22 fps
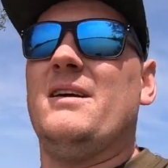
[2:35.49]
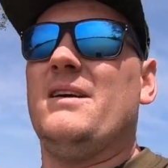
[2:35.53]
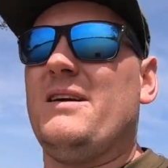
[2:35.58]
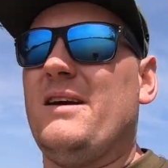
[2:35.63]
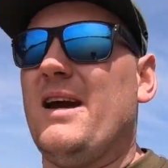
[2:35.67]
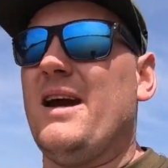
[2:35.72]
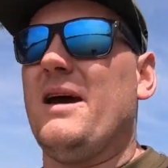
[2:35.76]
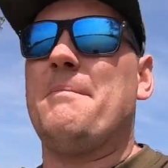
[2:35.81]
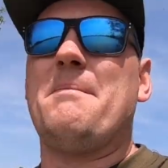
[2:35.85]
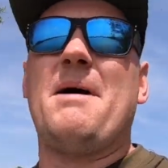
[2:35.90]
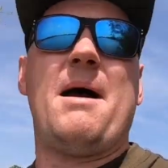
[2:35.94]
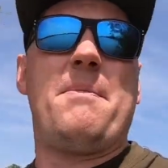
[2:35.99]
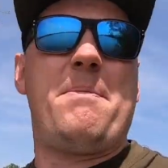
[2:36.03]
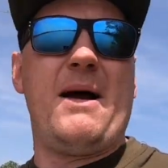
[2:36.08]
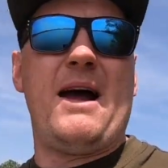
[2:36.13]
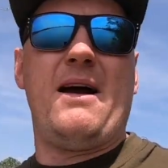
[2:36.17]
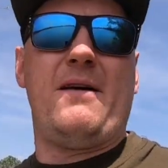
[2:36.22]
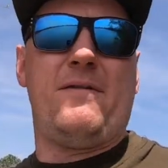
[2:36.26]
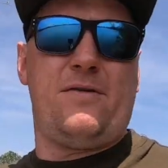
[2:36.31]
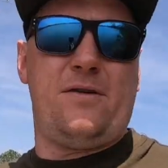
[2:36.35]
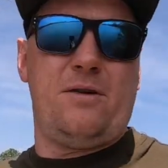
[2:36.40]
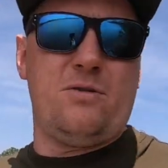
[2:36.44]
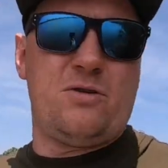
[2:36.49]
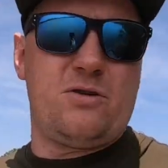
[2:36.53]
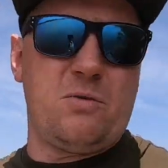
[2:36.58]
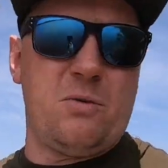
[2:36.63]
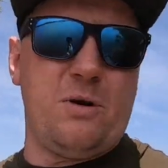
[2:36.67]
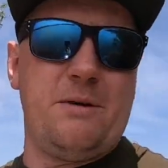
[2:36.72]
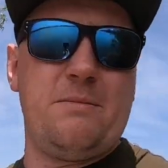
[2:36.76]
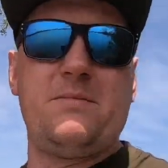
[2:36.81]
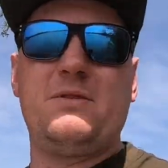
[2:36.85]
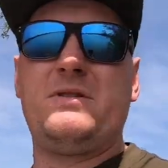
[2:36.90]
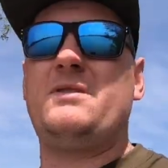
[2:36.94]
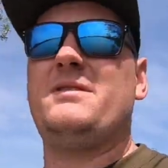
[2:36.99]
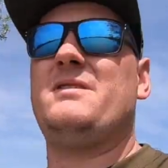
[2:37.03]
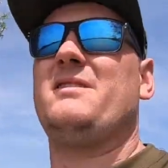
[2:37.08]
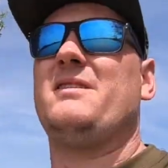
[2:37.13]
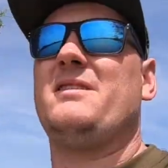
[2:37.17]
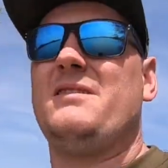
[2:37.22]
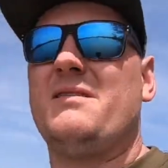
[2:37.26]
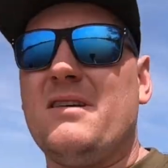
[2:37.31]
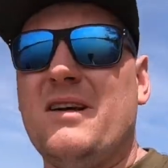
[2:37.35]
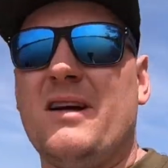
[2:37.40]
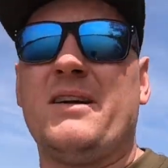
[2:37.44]
yeah, map out a few swims
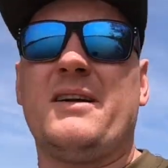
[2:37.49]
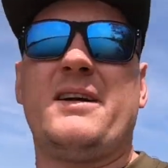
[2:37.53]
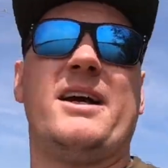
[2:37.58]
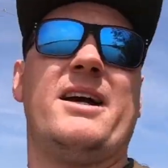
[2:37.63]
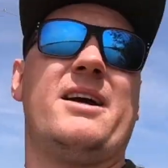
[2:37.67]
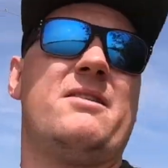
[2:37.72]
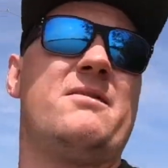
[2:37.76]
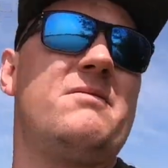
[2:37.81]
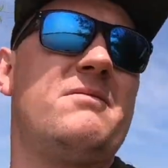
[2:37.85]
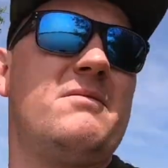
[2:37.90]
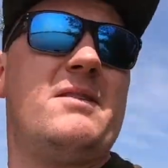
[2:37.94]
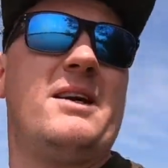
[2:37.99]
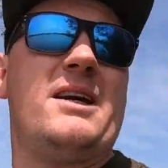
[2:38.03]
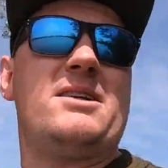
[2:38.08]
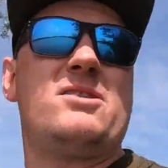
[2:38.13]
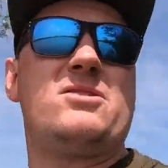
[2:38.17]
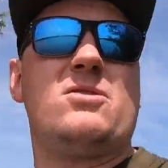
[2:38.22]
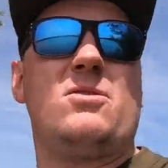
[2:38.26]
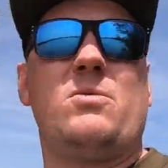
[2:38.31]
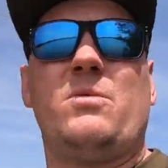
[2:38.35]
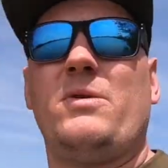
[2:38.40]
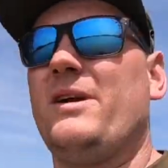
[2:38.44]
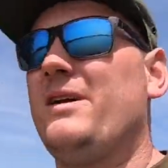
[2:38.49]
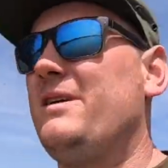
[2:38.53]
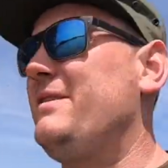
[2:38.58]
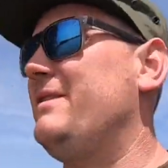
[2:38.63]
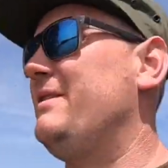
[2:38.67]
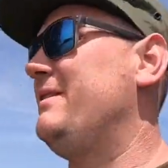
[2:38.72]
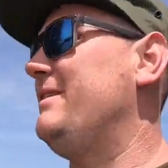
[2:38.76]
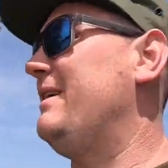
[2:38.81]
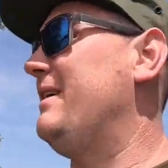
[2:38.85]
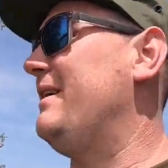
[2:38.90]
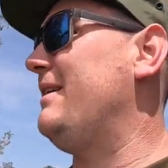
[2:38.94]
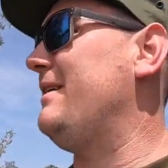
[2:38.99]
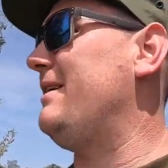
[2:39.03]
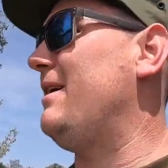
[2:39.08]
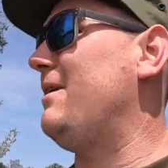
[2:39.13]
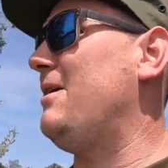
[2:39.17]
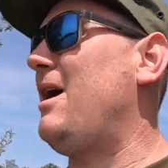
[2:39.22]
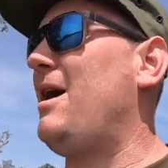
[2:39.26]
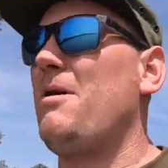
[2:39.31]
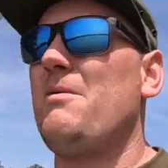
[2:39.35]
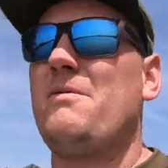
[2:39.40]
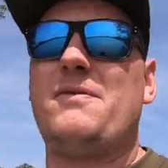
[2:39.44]
and get sorted, and
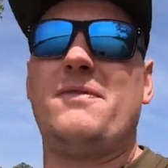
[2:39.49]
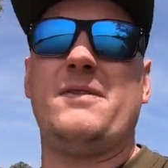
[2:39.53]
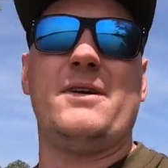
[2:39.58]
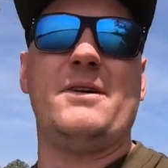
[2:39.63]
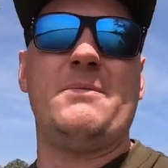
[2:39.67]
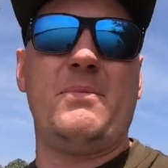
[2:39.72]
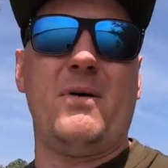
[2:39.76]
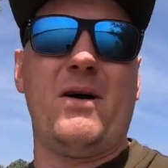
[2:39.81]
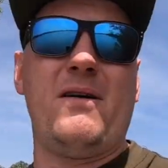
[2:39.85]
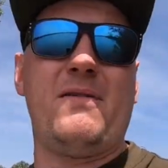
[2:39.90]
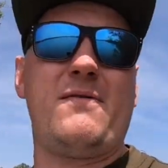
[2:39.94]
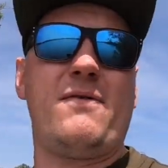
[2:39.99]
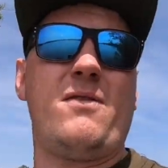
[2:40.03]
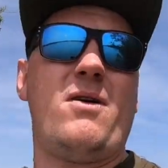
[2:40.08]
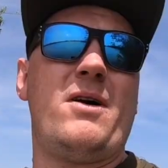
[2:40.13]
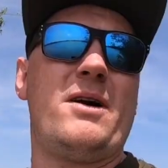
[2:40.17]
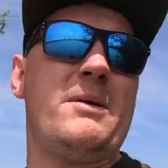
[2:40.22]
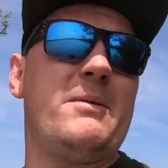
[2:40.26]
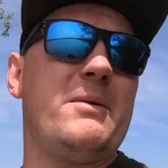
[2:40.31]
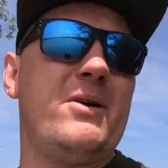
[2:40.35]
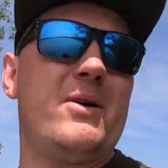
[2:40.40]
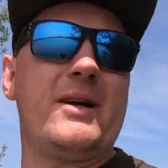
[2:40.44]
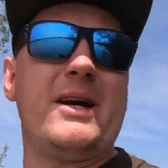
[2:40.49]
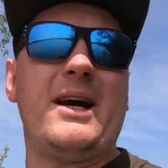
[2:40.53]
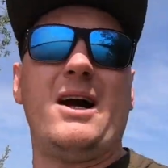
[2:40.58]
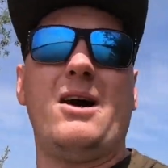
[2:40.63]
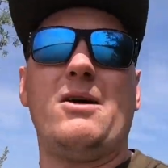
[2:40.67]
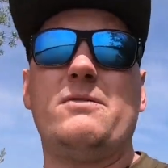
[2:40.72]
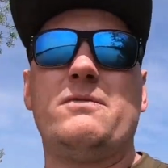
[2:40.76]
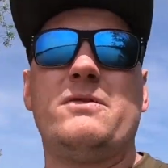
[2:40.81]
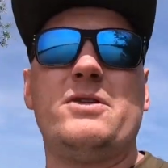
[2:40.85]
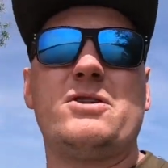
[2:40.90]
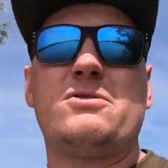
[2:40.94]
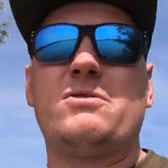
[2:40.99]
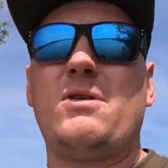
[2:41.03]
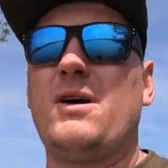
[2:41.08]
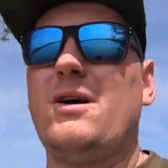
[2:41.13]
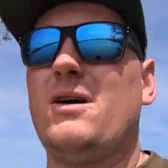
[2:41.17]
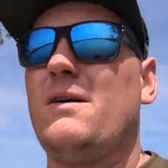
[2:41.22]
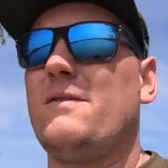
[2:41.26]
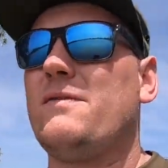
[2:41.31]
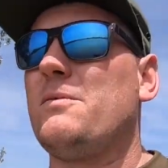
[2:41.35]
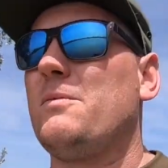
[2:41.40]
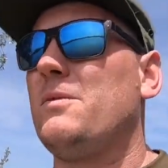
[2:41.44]
hopefully by Friday, when I get over here straight
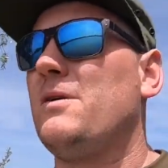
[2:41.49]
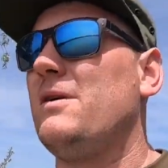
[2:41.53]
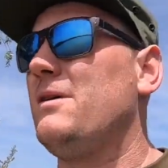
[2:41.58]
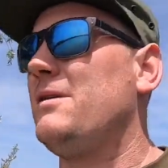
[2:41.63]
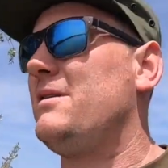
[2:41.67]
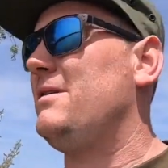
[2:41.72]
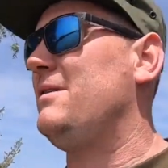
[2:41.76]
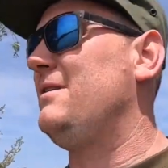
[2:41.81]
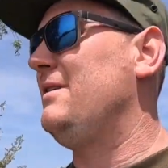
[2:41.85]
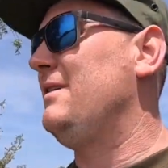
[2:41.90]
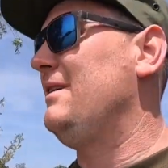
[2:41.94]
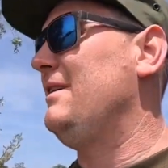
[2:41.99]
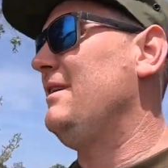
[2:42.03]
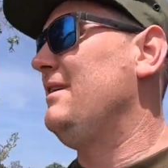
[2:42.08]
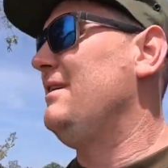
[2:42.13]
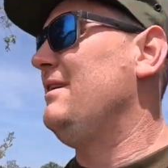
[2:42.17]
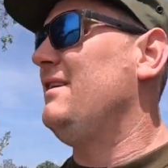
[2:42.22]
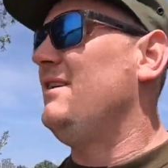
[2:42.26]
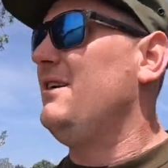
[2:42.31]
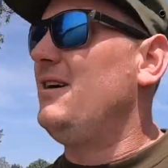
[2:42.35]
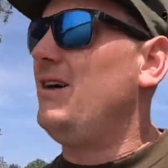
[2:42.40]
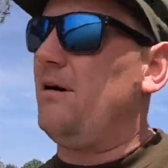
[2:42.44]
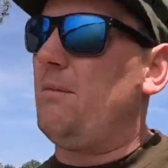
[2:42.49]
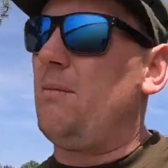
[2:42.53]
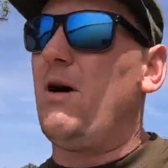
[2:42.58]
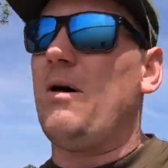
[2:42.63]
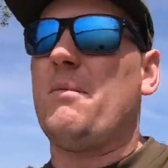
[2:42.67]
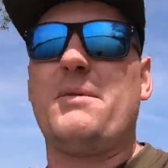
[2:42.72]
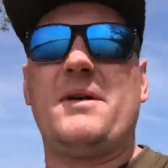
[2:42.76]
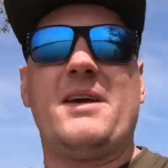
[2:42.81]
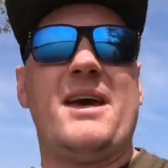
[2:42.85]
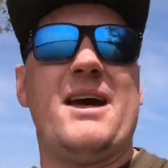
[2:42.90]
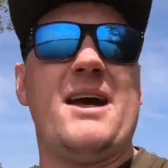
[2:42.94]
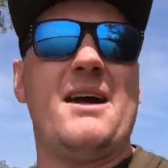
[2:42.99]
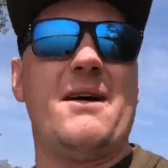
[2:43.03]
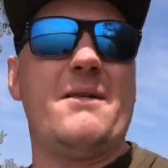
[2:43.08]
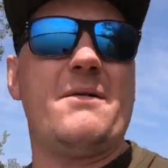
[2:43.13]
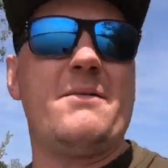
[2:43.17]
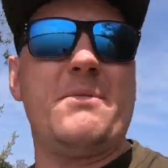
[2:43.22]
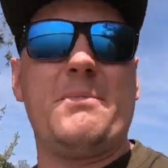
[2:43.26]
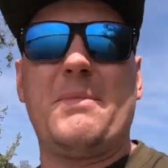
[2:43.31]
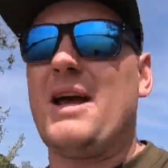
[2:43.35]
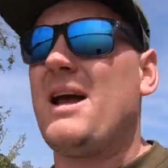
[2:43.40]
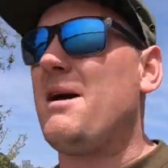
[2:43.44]
after work, I might be able
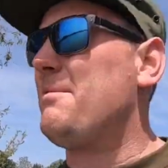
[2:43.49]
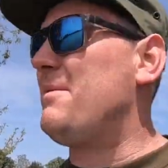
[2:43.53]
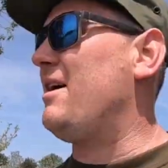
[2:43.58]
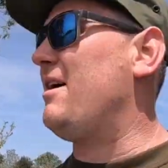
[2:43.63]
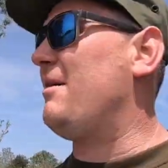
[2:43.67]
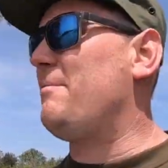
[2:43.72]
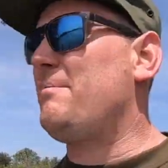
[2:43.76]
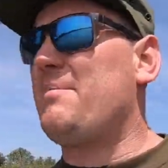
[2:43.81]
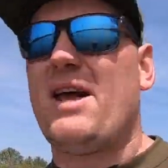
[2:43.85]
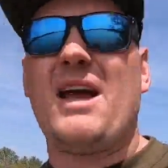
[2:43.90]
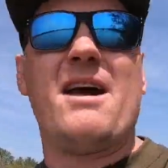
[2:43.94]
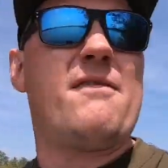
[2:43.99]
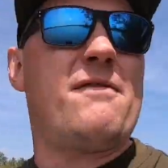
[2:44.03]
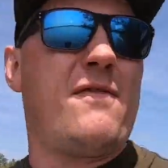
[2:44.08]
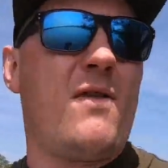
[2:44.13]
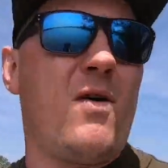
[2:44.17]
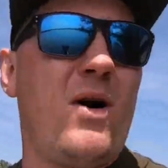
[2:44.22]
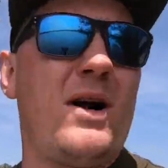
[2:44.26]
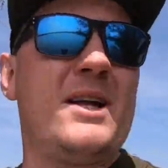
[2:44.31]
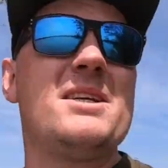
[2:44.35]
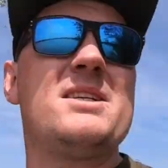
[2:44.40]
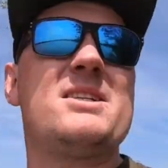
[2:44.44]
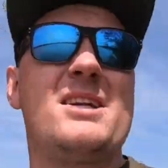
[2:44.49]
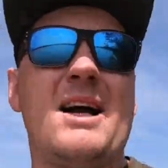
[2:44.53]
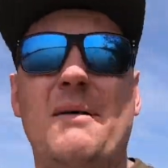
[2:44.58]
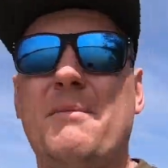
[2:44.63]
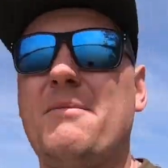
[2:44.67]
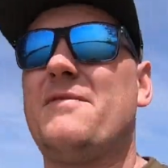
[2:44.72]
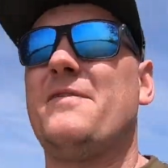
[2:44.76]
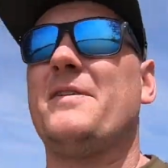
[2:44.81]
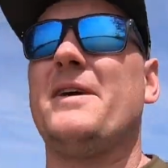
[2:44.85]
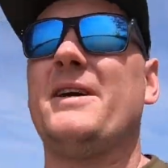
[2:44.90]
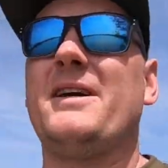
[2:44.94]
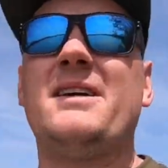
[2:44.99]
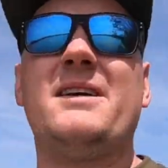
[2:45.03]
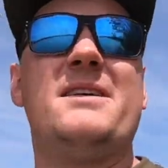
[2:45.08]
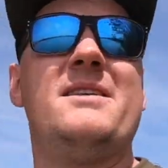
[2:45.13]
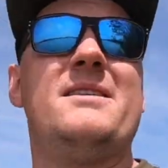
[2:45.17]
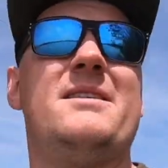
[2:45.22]
to find something